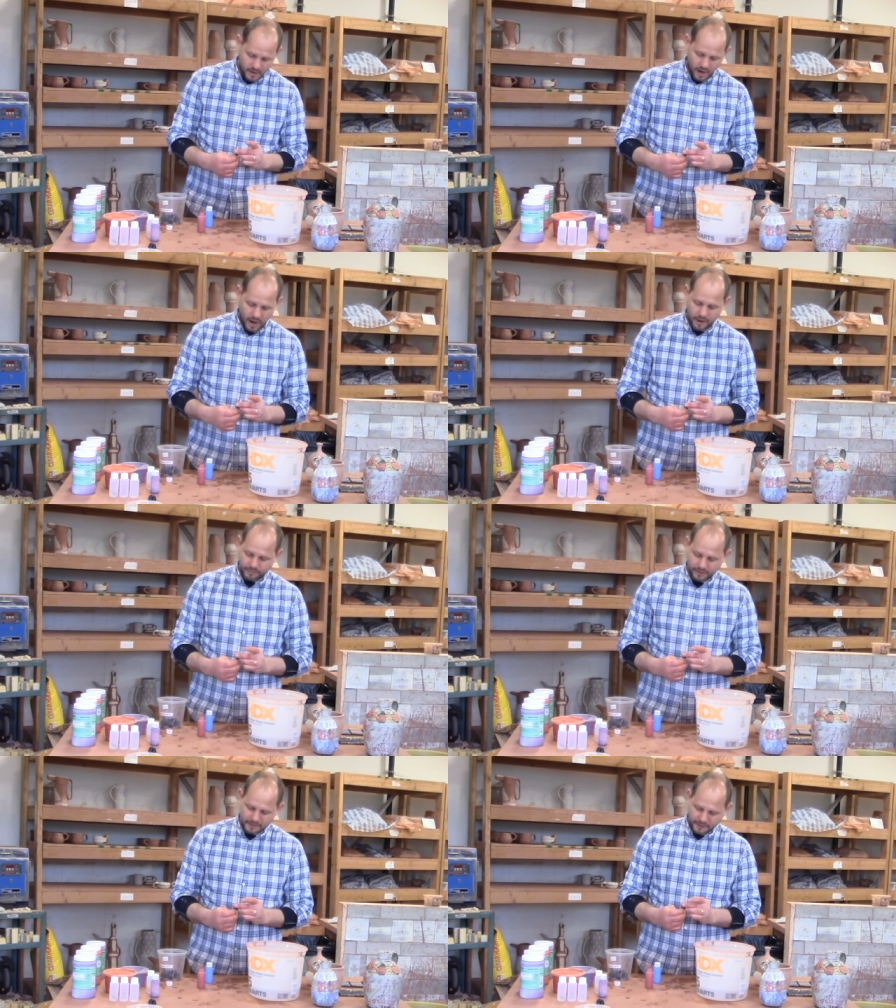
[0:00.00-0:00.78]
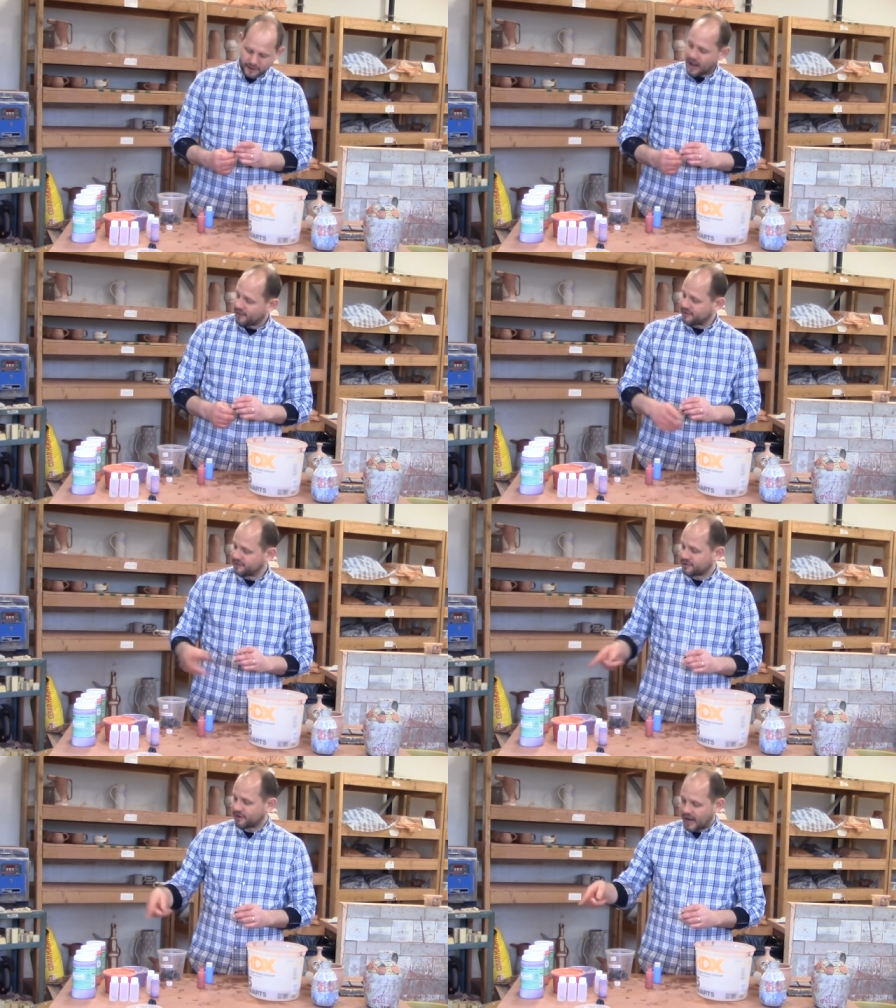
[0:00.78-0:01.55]
Um, believe it or not, these
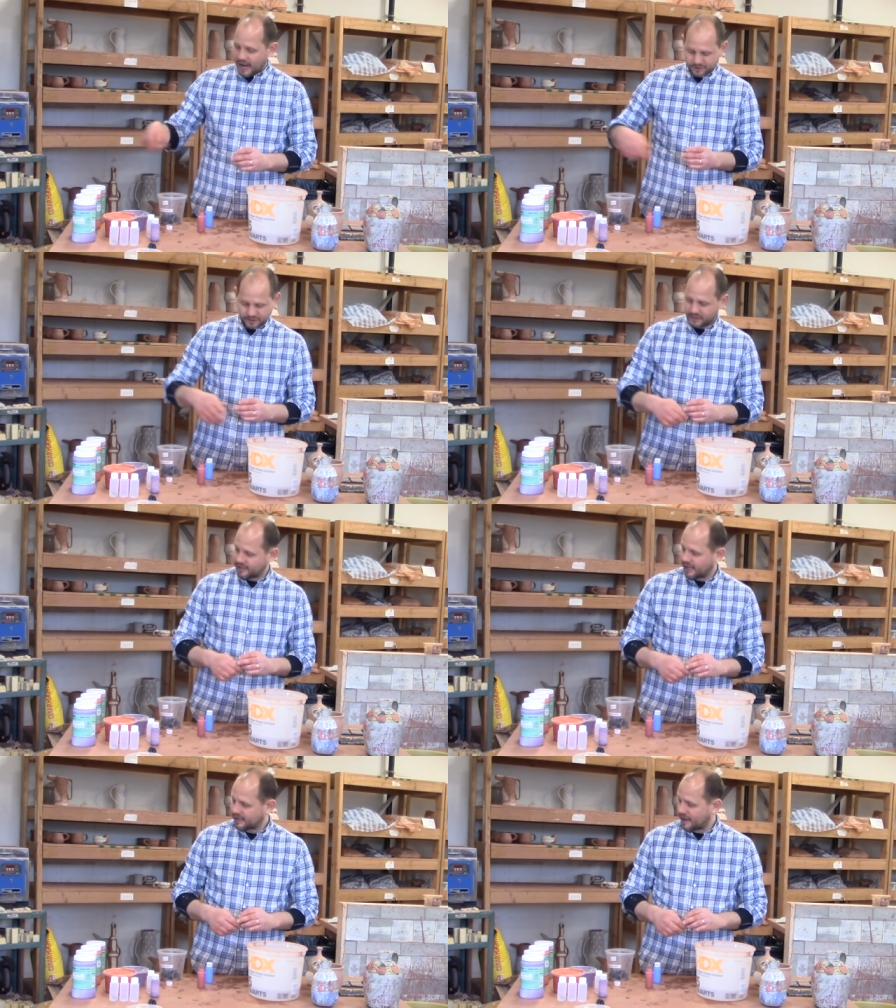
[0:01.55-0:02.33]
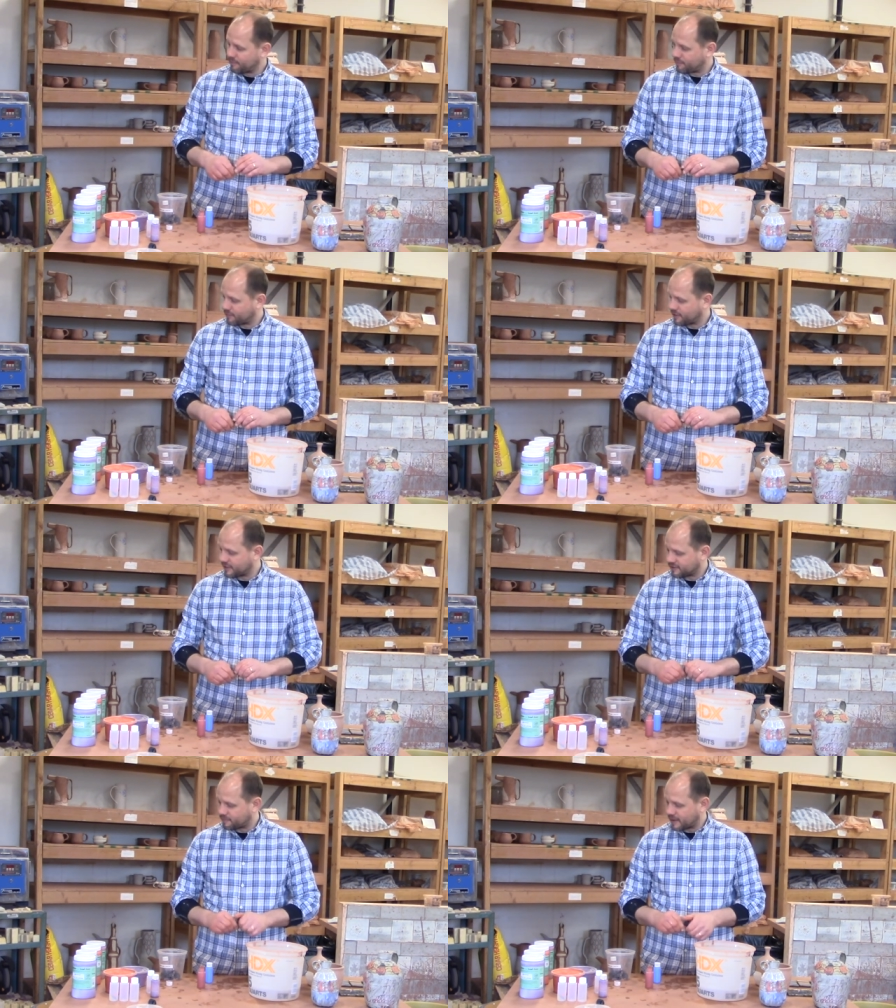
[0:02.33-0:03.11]
are actually, they can be pretty
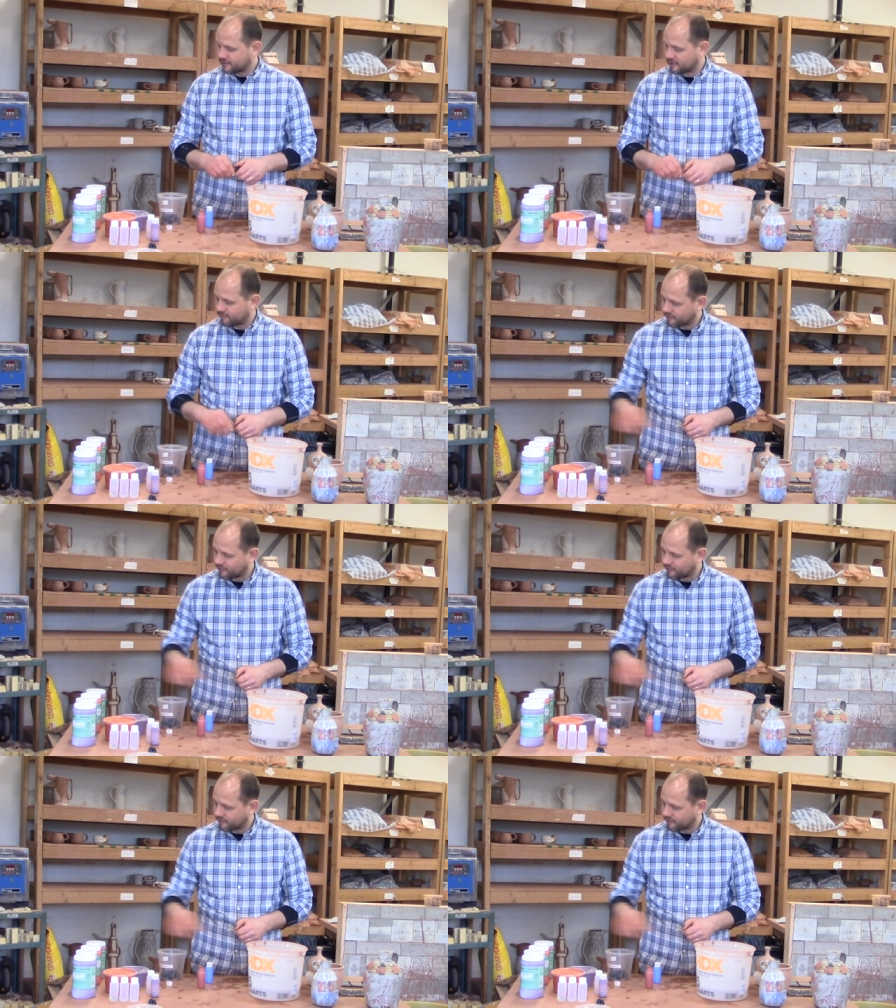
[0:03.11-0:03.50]
expensive.